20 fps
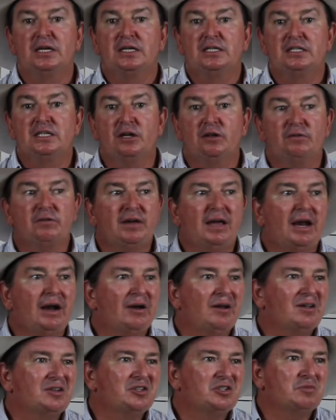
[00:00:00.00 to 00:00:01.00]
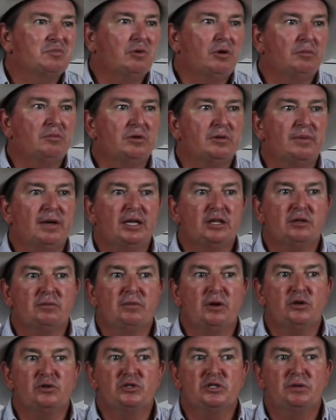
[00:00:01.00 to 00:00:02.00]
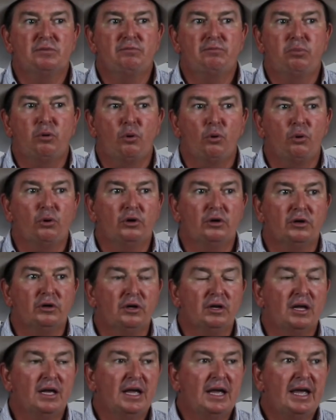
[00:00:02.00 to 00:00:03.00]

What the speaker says: Self-carriage is probably about the most important